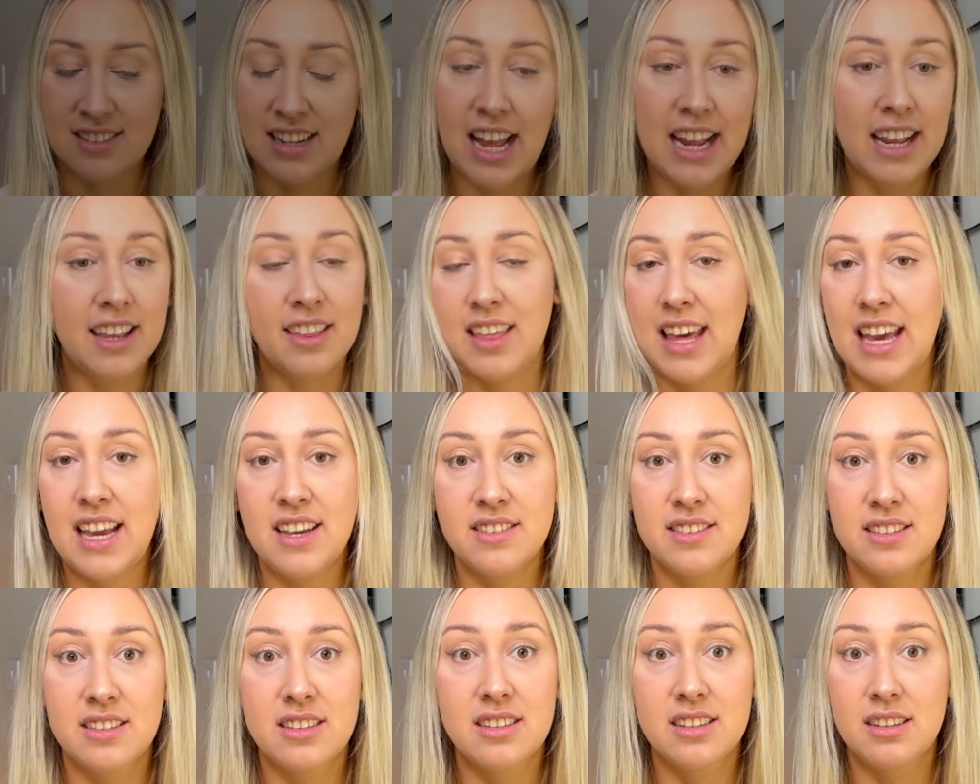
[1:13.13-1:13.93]
like
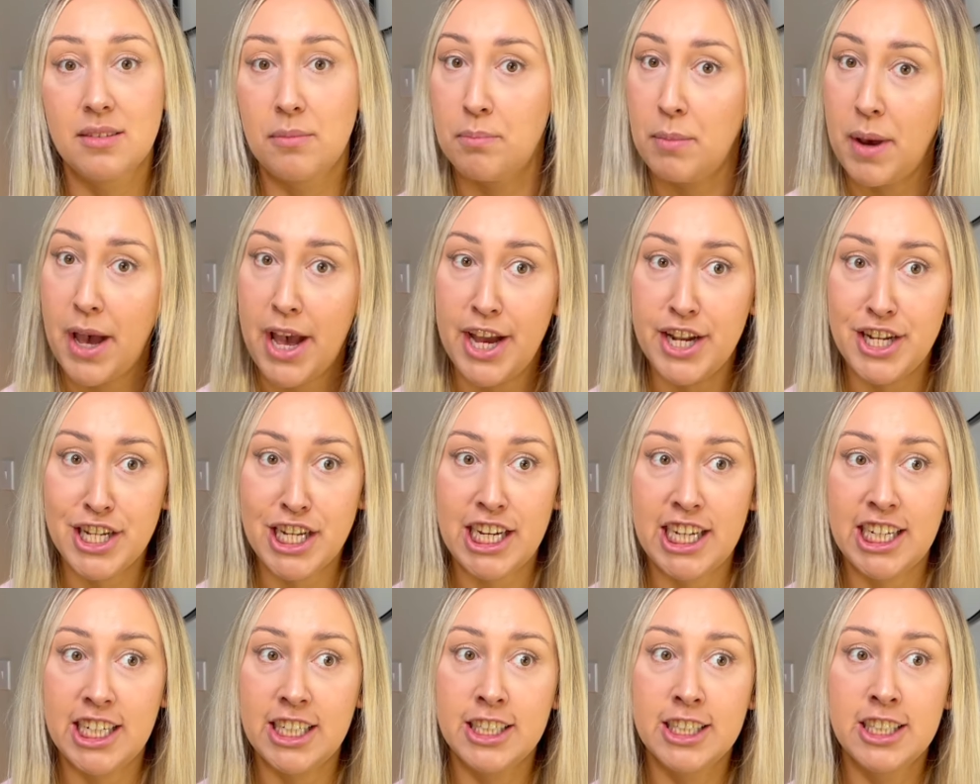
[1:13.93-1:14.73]
this,
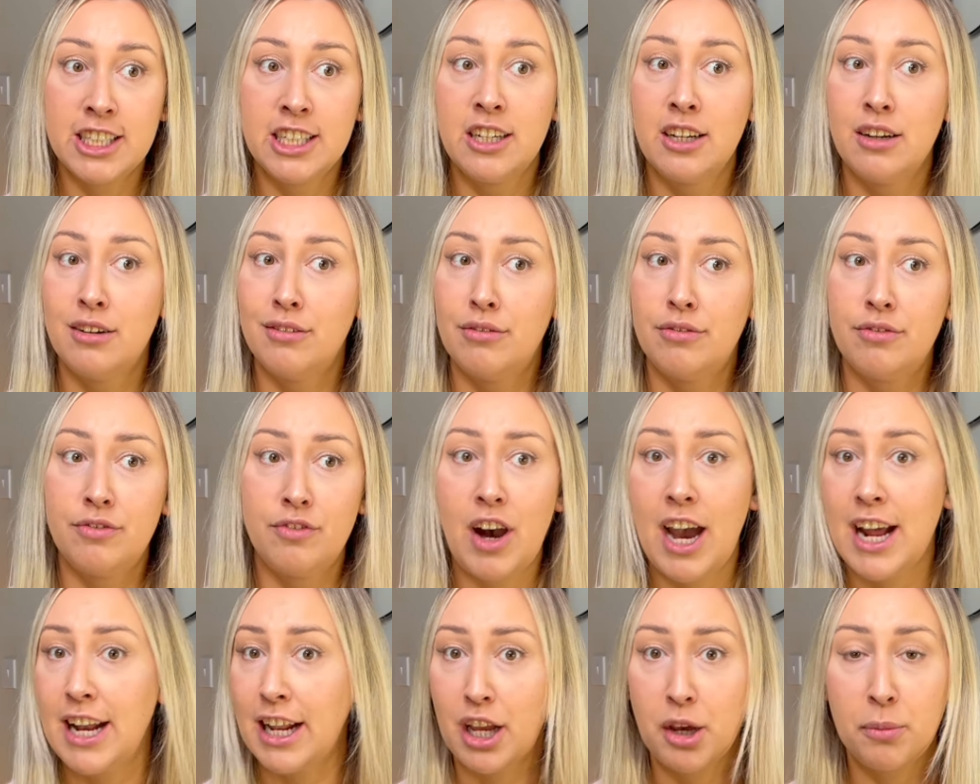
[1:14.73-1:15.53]
murder,
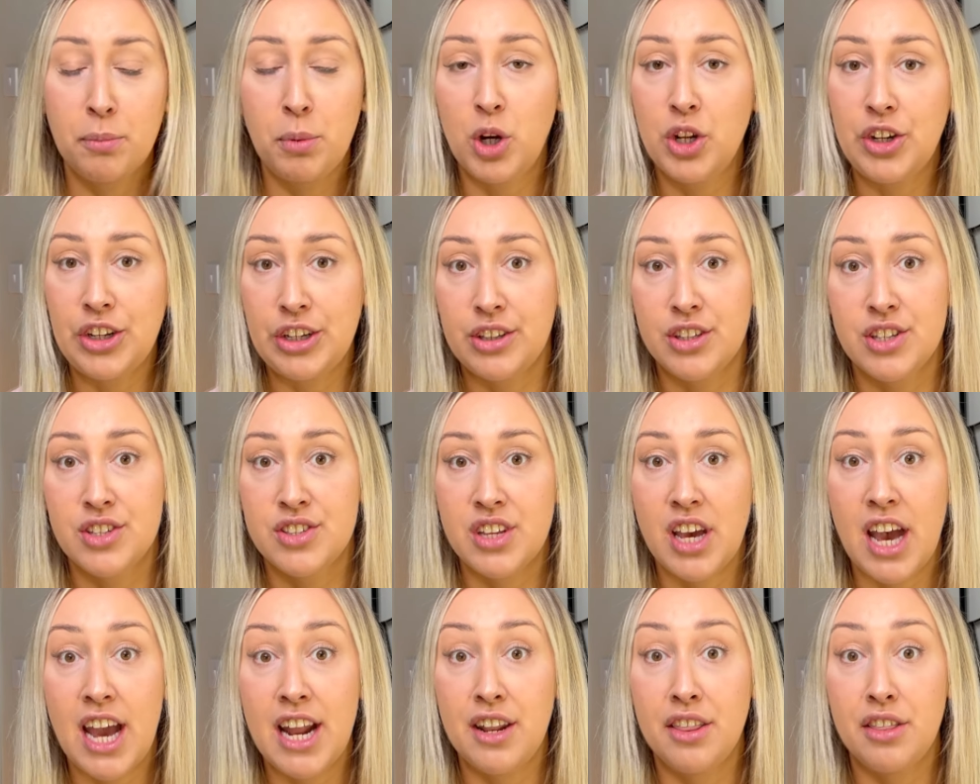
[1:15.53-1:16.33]
finding a body on the
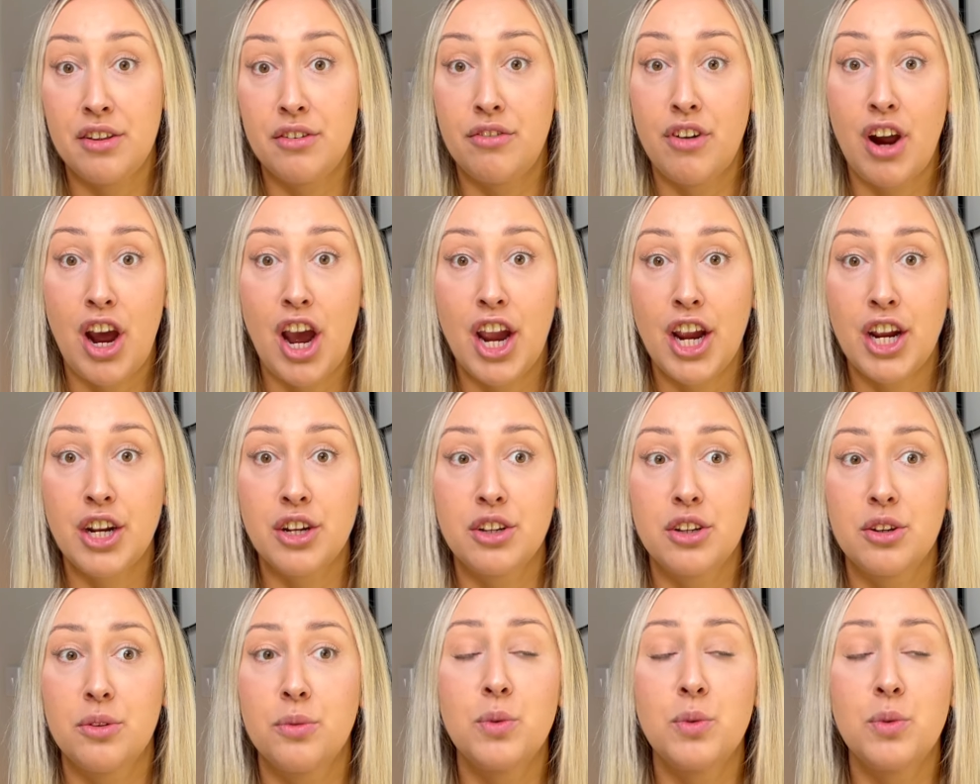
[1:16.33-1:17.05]
side of the road,